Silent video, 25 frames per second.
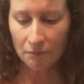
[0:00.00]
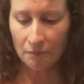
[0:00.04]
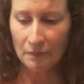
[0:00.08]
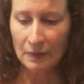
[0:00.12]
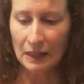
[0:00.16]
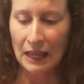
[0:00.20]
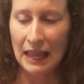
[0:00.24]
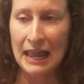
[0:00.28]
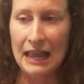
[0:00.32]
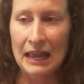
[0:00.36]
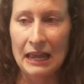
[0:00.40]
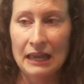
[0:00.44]

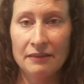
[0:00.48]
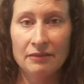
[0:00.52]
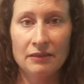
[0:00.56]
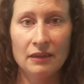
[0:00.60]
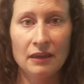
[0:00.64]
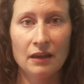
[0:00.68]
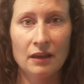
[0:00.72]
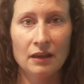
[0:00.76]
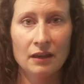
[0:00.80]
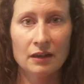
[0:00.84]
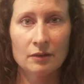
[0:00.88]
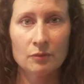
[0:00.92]
And
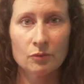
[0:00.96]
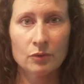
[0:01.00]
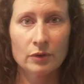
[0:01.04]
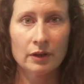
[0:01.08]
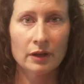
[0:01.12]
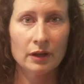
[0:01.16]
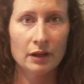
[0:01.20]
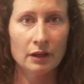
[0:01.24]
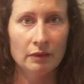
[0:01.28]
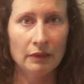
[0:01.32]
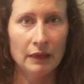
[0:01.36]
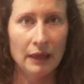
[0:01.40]
then we're
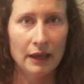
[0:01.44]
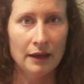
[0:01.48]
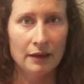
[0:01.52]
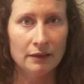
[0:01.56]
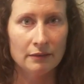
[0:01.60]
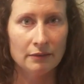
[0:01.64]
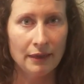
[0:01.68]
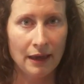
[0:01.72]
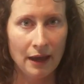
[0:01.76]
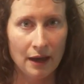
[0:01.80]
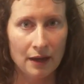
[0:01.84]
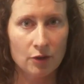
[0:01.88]
going to let
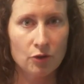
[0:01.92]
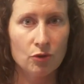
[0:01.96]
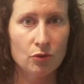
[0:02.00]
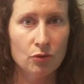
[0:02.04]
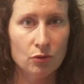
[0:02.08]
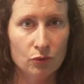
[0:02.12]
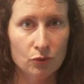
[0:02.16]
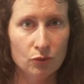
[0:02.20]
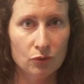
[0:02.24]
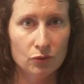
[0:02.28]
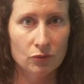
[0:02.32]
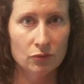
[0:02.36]
that
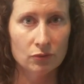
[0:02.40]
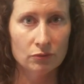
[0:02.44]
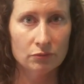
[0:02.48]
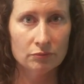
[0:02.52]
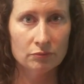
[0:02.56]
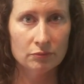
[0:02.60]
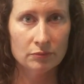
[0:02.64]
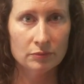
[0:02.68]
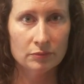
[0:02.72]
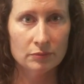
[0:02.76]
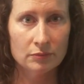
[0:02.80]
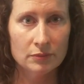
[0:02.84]
cool
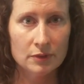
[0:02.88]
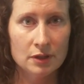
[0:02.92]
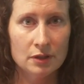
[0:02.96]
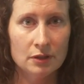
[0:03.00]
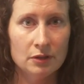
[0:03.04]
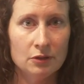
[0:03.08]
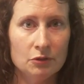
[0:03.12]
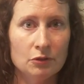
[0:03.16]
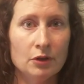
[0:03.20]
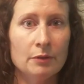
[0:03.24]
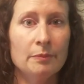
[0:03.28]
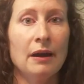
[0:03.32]

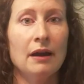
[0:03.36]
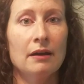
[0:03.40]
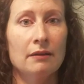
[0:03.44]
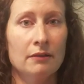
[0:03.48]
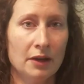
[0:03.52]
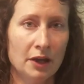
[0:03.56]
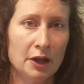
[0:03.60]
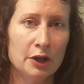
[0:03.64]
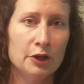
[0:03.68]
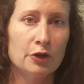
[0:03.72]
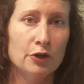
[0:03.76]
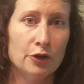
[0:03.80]
to about
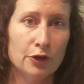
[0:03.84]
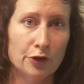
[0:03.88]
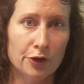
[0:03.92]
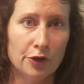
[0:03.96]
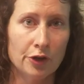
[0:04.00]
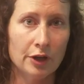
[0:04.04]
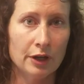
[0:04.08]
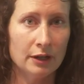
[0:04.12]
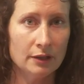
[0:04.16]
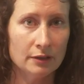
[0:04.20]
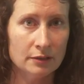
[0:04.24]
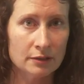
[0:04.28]
100
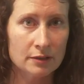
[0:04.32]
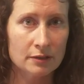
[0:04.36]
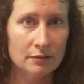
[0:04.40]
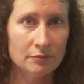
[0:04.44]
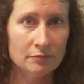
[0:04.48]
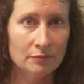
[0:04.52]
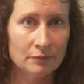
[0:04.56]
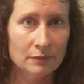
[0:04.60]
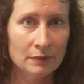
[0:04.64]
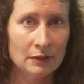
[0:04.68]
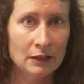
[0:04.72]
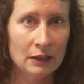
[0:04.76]
degrees.
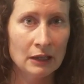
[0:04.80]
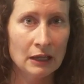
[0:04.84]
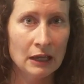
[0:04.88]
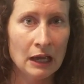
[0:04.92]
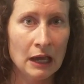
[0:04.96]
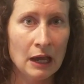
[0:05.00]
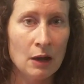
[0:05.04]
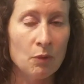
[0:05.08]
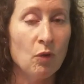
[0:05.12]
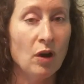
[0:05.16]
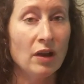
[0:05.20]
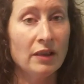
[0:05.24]

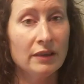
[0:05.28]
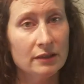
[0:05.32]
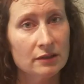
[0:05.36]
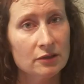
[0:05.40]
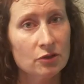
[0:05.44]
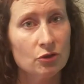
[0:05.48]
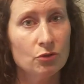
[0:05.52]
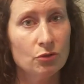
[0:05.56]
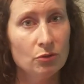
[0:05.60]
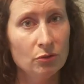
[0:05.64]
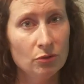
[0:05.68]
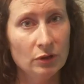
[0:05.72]
While it's
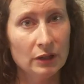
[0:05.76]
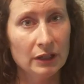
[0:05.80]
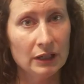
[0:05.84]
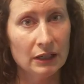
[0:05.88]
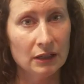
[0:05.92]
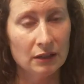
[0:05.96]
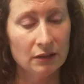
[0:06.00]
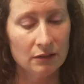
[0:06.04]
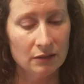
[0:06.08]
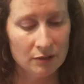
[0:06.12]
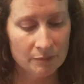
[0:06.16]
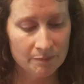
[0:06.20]

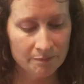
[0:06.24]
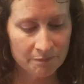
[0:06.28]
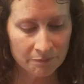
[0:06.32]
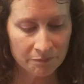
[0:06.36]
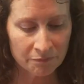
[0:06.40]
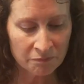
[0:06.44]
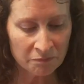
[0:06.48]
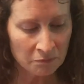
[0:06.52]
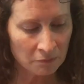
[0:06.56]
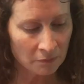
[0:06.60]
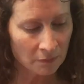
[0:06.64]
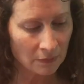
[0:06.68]
cooling,
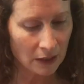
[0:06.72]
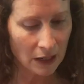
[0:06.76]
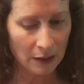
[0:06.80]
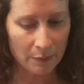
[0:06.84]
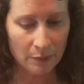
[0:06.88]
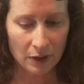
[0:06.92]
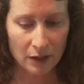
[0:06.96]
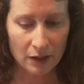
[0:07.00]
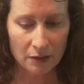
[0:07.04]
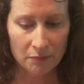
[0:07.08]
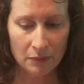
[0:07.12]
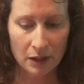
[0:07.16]
I'm
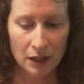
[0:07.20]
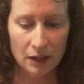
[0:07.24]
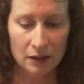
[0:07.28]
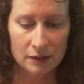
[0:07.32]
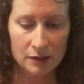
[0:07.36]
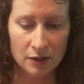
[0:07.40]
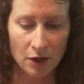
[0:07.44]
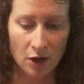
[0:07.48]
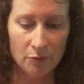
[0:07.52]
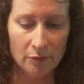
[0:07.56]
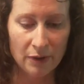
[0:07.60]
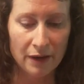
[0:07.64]
going to mix
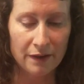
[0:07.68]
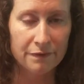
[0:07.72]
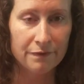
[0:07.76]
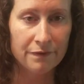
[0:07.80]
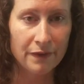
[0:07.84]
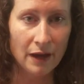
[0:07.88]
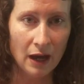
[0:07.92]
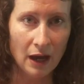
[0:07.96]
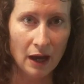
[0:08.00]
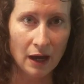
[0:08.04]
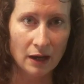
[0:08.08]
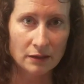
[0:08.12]
all my
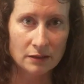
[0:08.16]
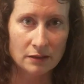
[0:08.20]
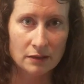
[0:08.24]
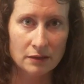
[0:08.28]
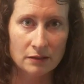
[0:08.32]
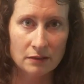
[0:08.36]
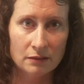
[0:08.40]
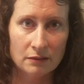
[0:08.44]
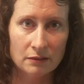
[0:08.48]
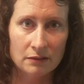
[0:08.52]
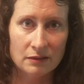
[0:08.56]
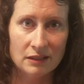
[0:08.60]
fats
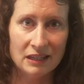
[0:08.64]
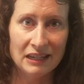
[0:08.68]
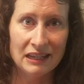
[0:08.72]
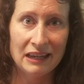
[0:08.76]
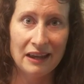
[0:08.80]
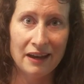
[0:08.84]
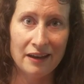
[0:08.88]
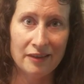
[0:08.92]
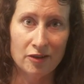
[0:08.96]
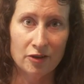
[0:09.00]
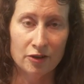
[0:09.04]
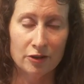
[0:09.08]

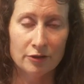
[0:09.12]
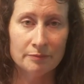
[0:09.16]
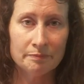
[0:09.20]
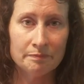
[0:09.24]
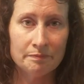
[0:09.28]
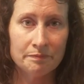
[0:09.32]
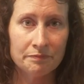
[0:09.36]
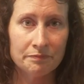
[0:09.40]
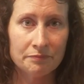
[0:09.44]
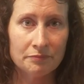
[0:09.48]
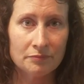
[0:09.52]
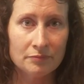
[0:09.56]
together,
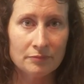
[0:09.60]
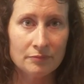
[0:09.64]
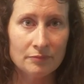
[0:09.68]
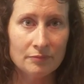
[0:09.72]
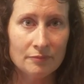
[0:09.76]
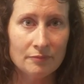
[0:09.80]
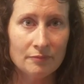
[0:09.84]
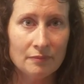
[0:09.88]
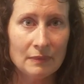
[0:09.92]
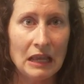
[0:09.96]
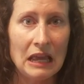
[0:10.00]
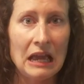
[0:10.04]

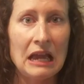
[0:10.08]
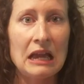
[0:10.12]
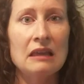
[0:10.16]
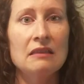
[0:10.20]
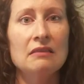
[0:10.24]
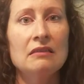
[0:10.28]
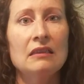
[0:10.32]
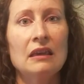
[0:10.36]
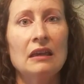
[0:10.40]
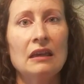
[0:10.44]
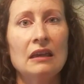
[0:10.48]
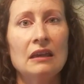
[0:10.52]
and
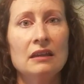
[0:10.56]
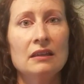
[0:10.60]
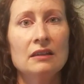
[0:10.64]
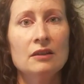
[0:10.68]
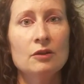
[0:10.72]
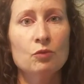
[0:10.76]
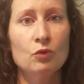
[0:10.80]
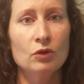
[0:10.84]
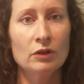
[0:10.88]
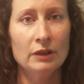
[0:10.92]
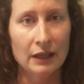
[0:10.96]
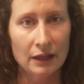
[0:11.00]
then
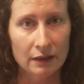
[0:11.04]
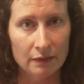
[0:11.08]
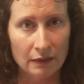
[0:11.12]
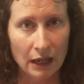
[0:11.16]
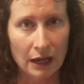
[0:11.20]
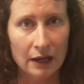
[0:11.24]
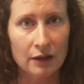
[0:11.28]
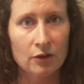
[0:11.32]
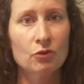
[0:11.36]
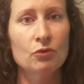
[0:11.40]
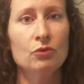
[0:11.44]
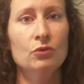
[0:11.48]
we'll let that
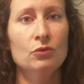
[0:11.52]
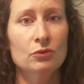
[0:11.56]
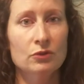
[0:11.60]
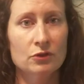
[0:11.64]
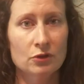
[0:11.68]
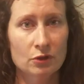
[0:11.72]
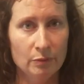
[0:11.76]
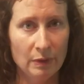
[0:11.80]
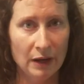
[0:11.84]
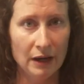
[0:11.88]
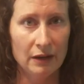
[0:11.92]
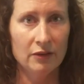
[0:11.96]
cool to
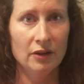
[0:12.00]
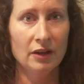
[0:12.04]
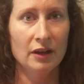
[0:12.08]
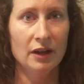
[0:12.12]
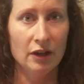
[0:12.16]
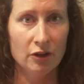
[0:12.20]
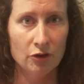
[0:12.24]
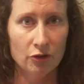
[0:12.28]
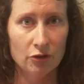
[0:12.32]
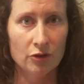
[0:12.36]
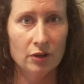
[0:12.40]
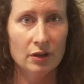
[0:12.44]
about
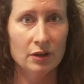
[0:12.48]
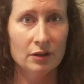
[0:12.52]
100.